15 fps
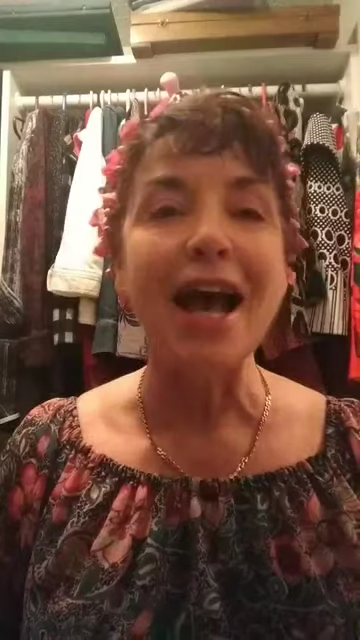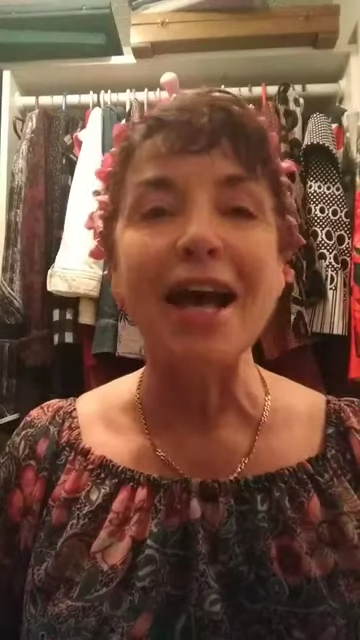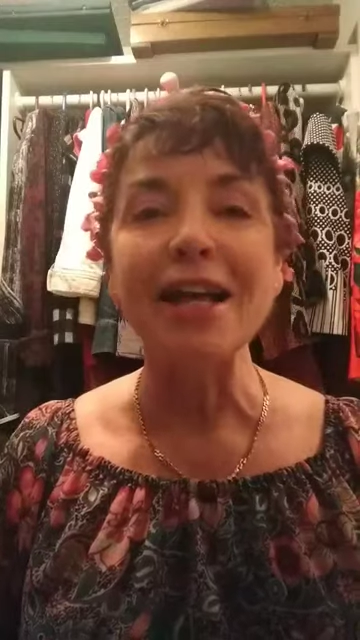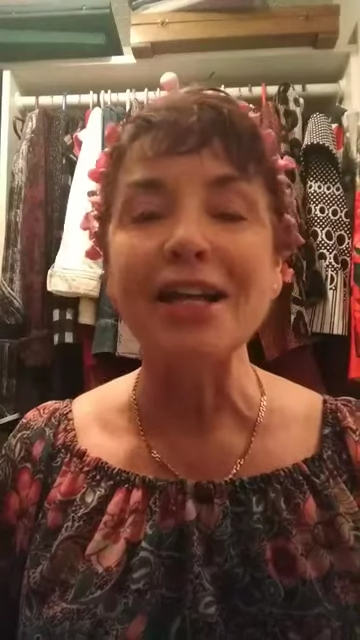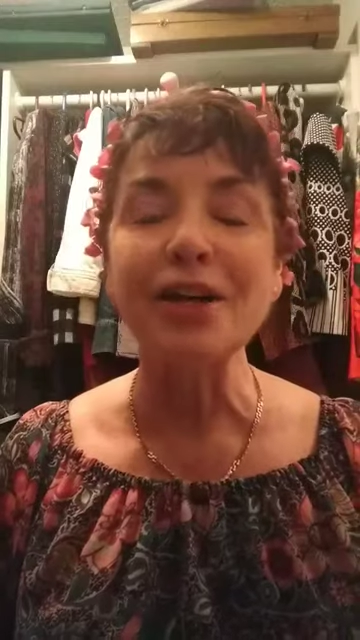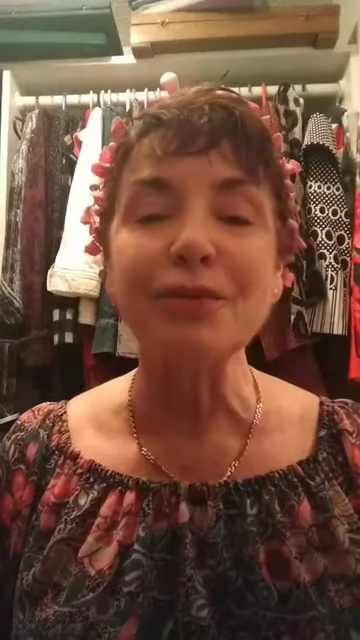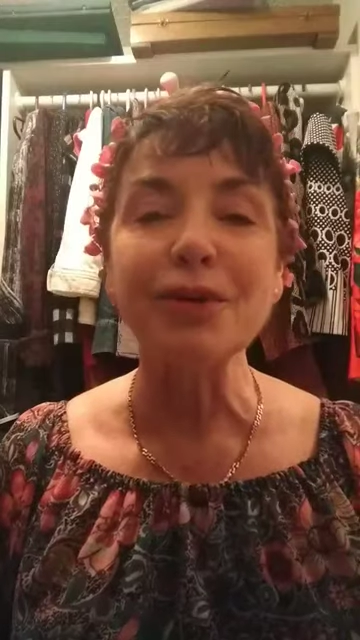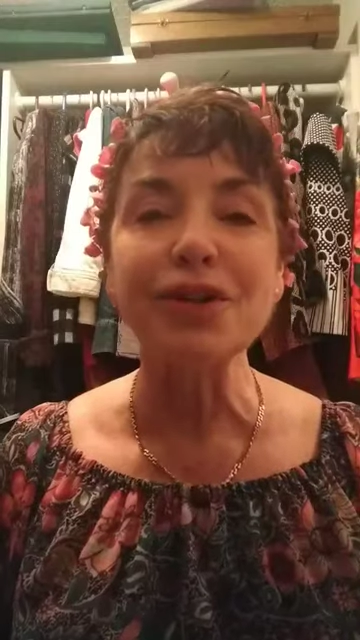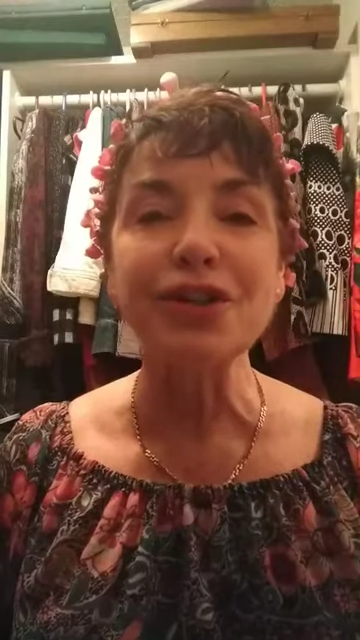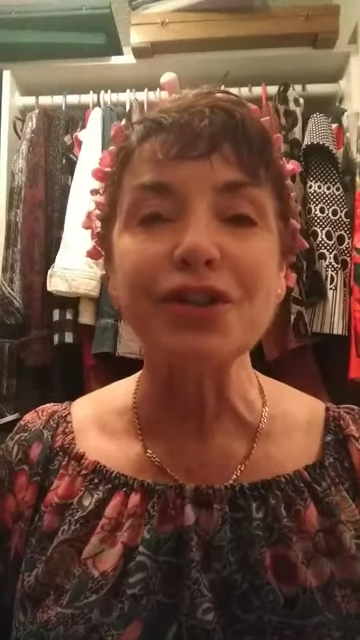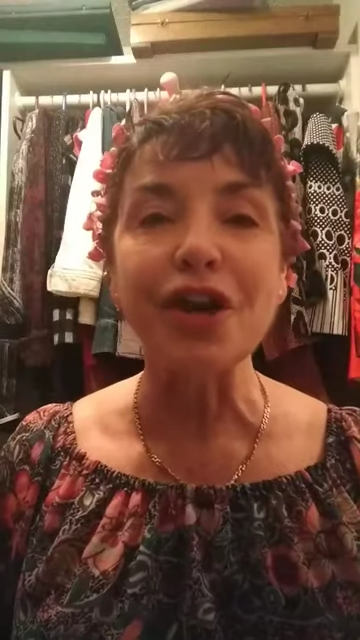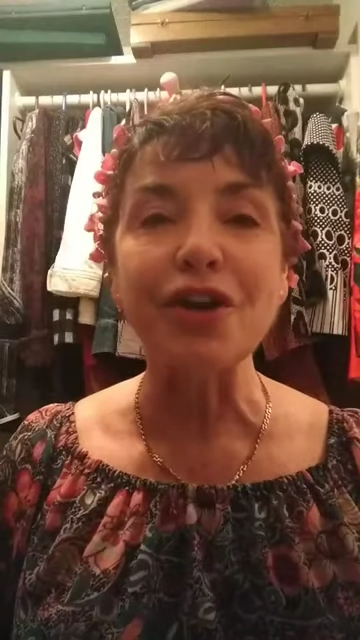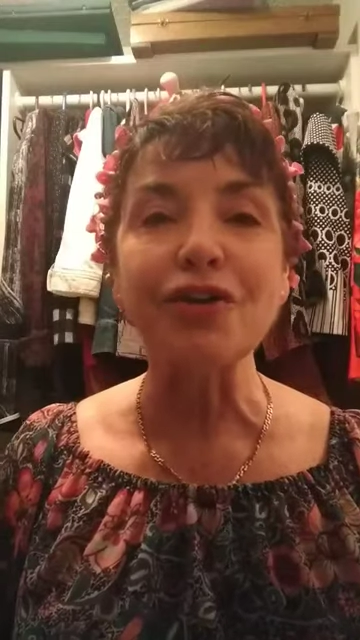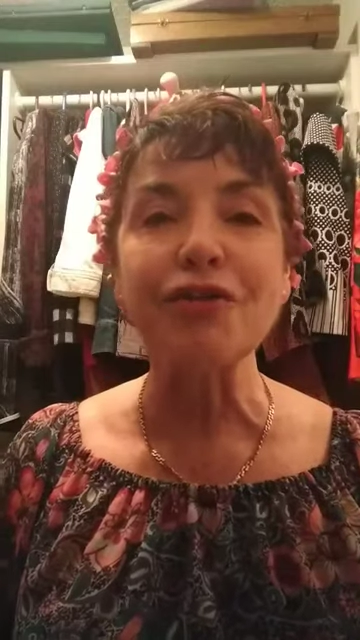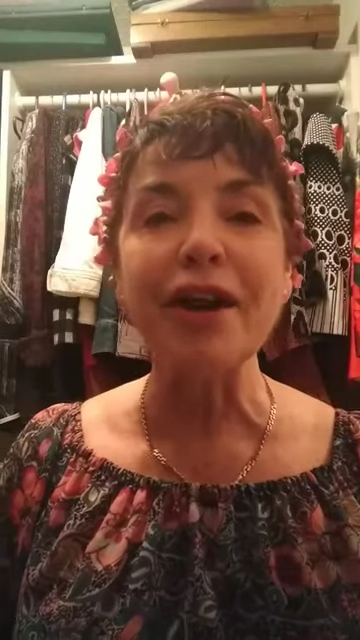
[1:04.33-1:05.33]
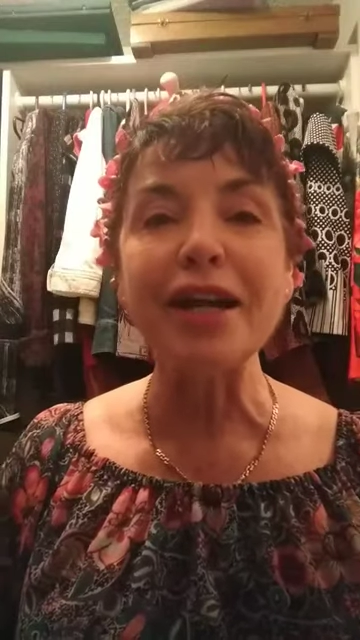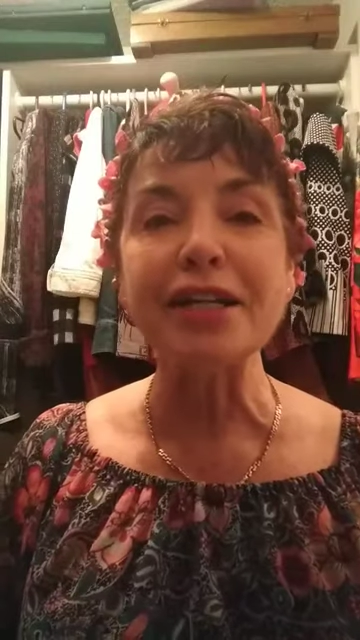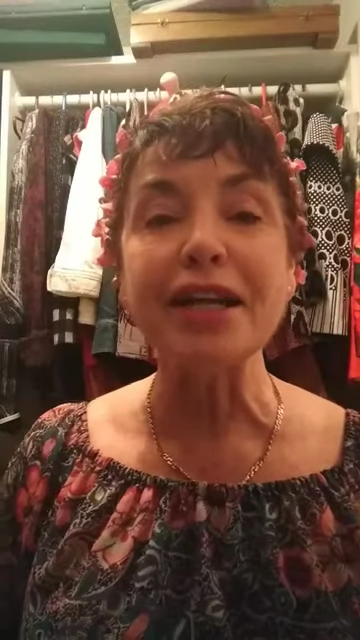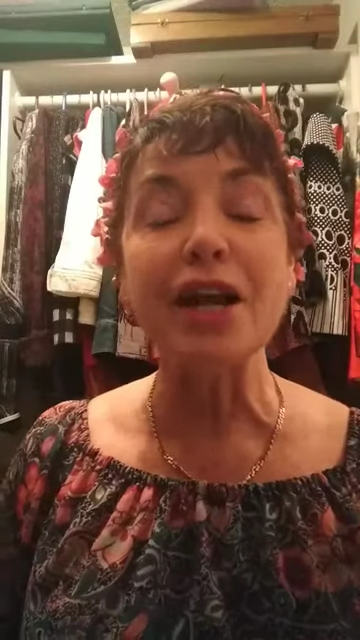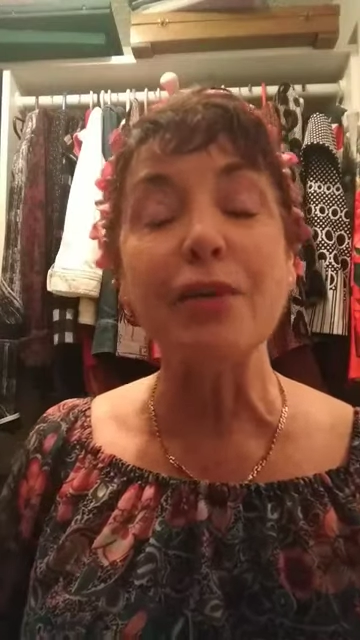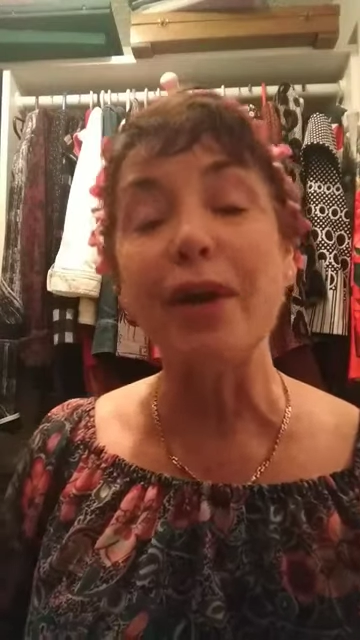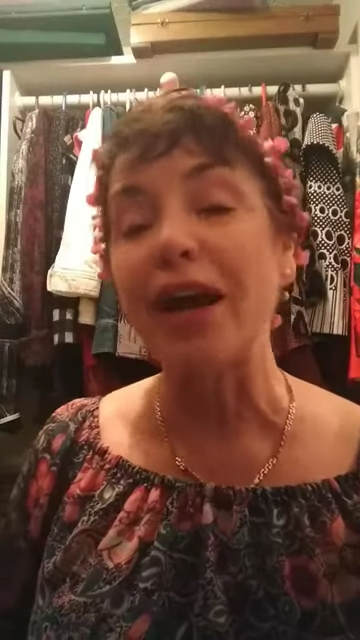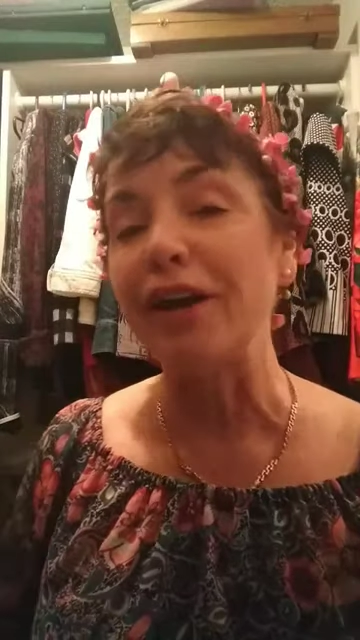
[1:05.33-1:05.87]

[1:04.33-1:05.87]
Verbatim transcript: And it was a great day.